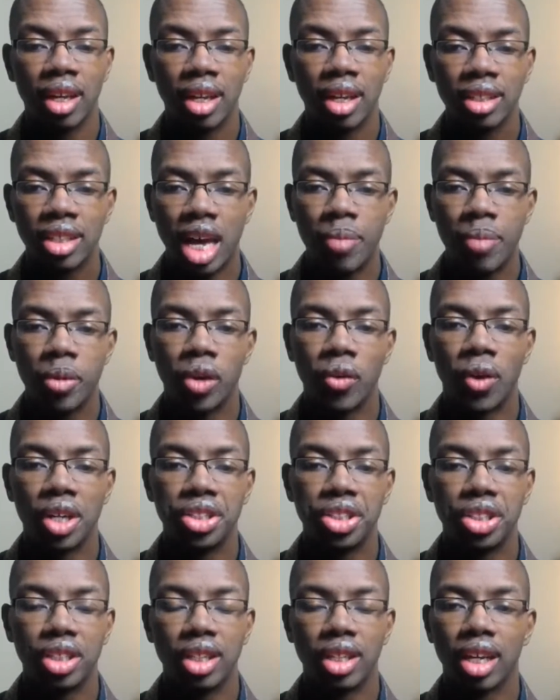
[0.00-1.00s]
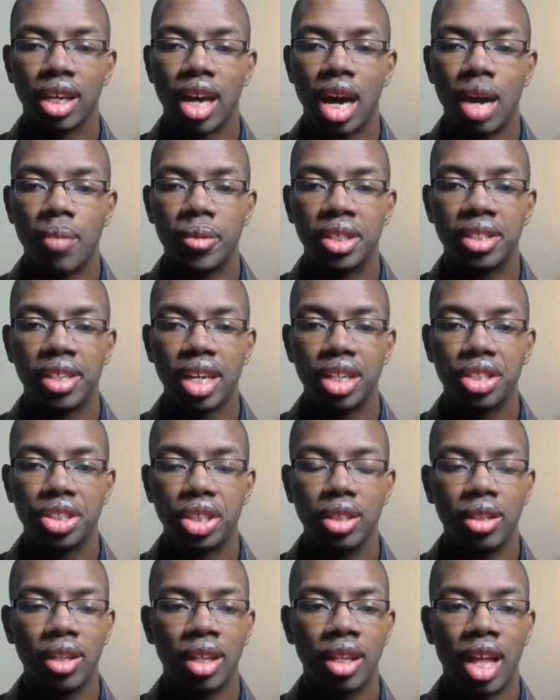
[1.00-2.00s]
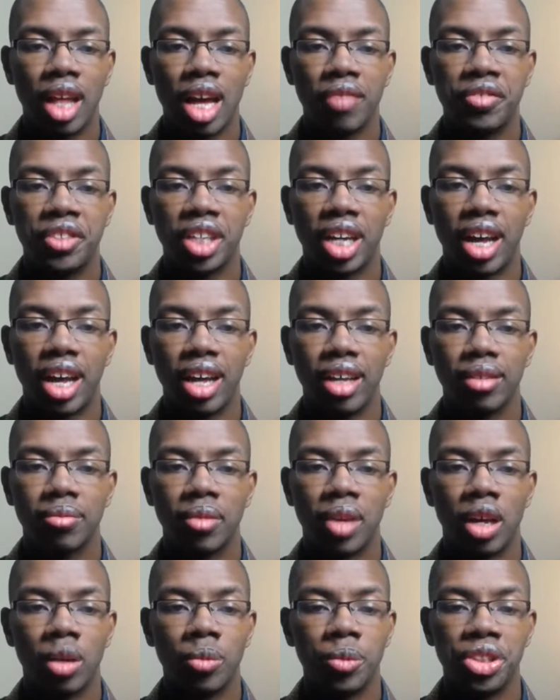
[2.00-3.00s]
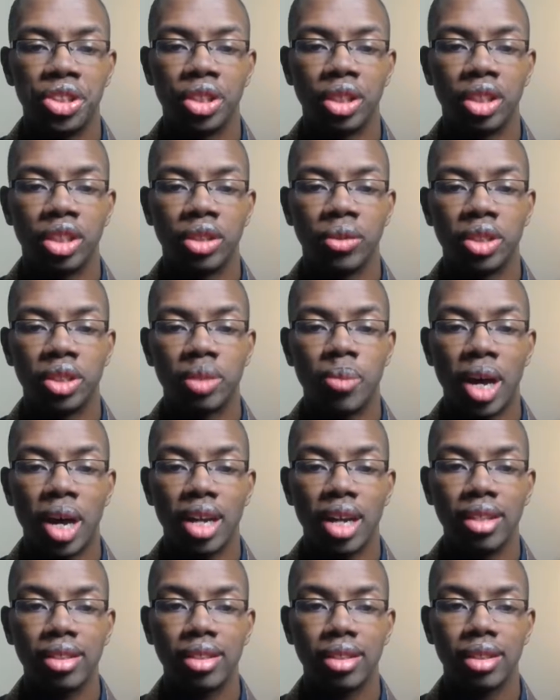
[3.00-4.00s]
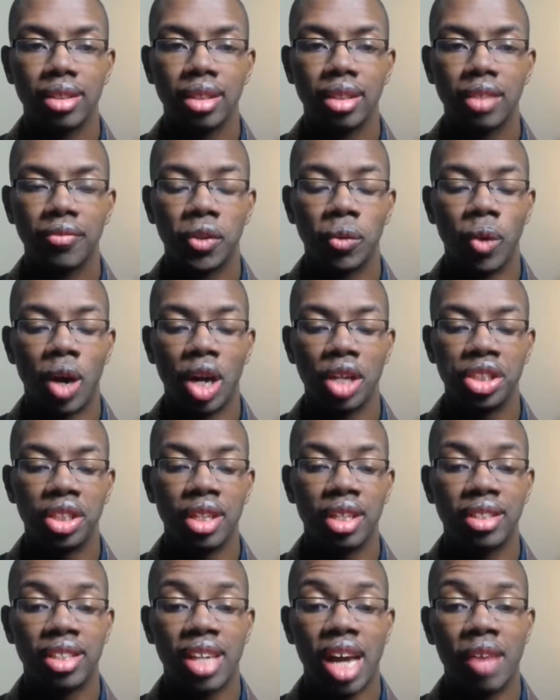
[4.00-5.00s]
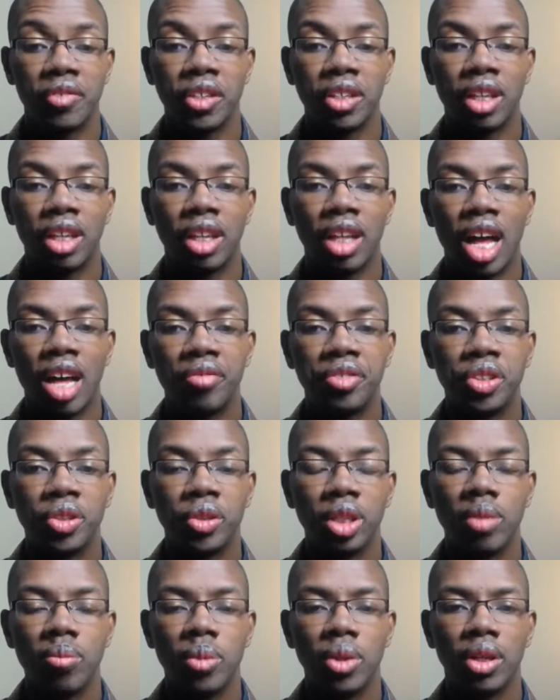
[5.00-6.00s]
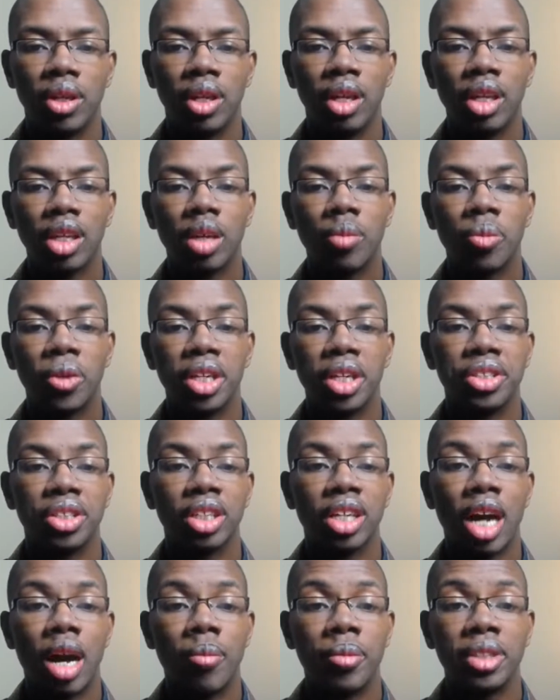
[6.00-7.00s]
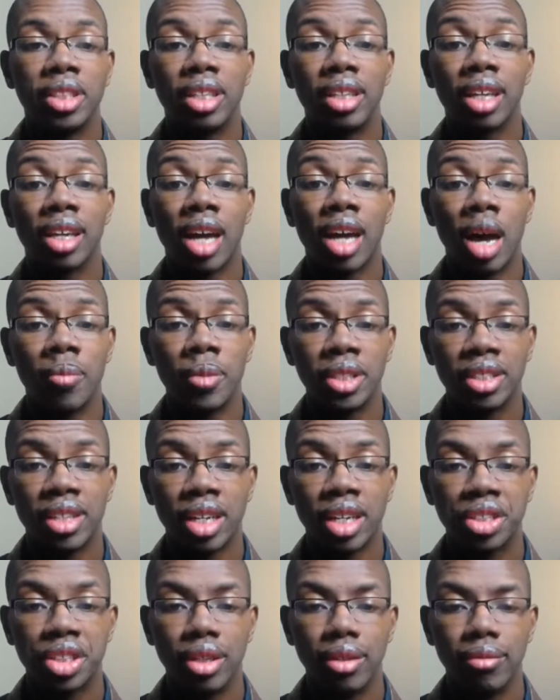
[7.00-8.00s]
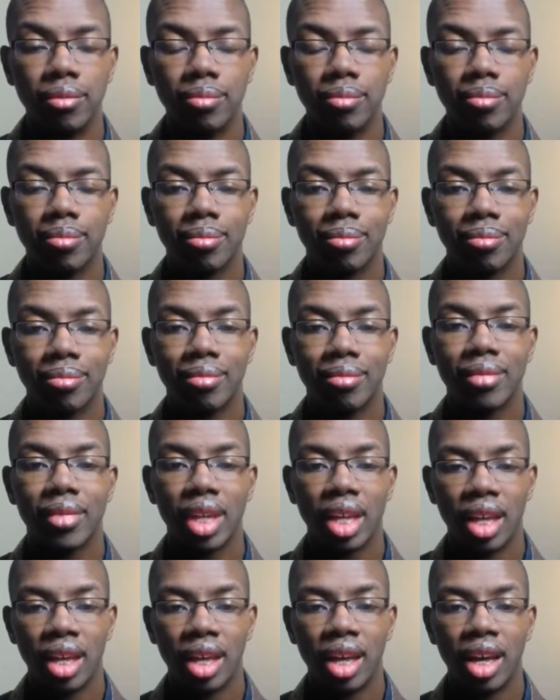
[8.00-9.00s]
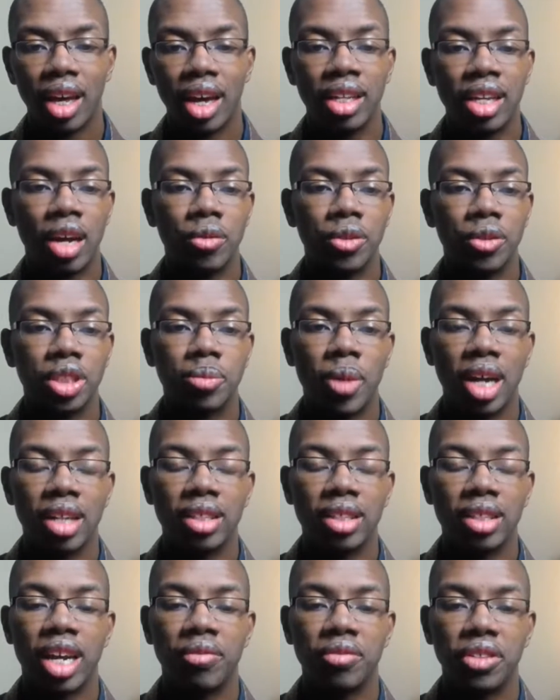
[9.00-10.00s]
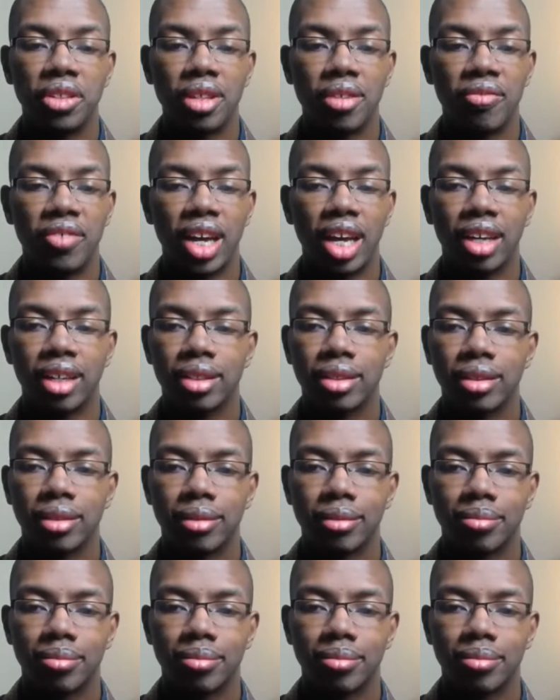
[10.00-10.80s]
type a question in the comment section, the live chat. I'll be sure to respond. If you're watching this after the live stream, you can place your comment in the comment section, and I'll respond after the fact.